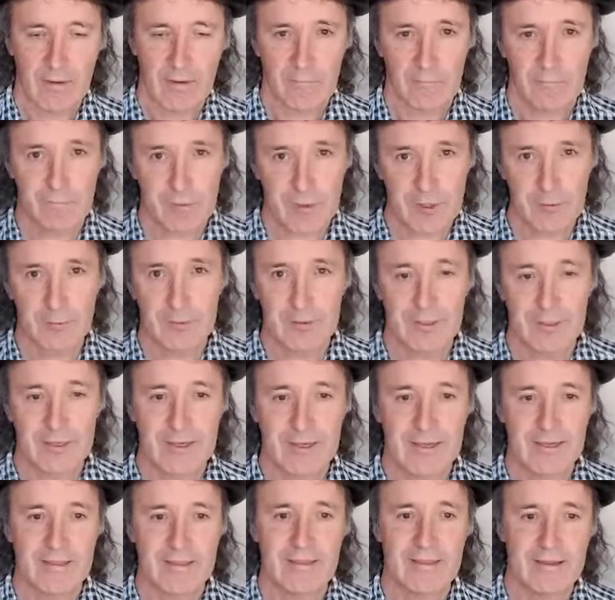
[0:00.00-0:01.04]

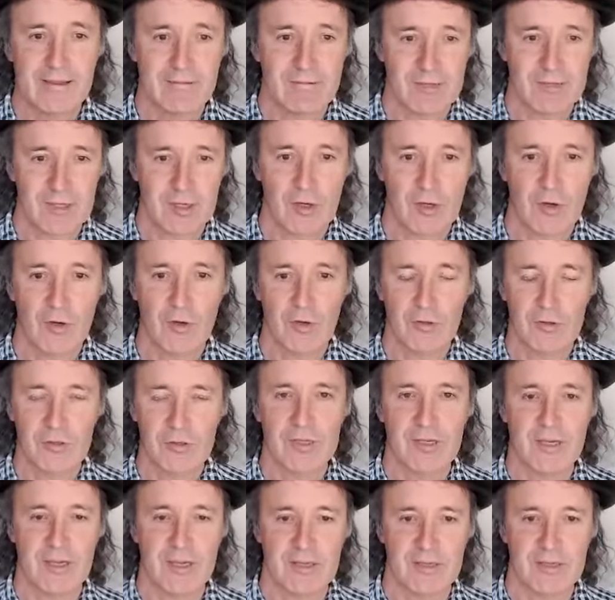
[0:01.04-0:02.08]
Frequently, there is a
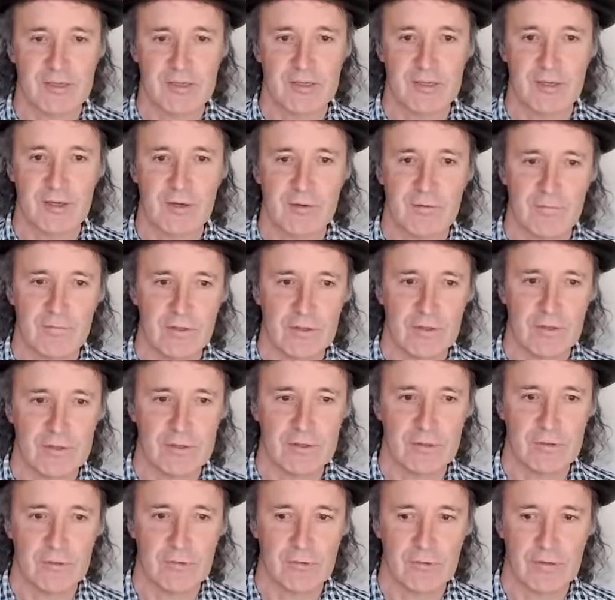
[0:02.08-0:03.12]
contest over the
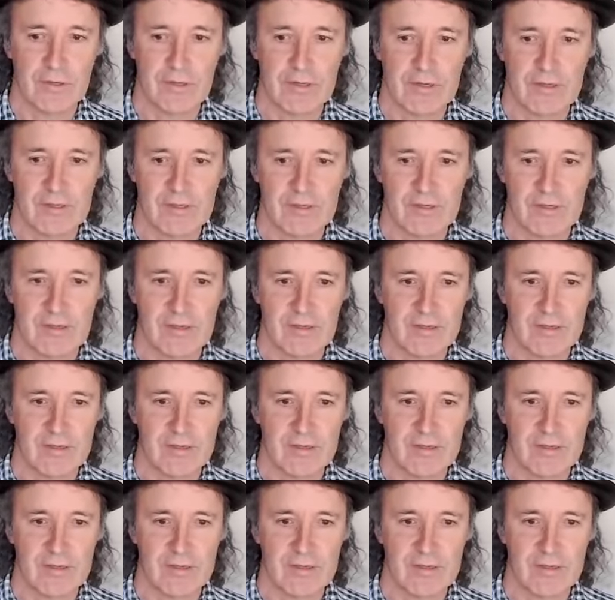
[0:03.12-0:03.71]
stories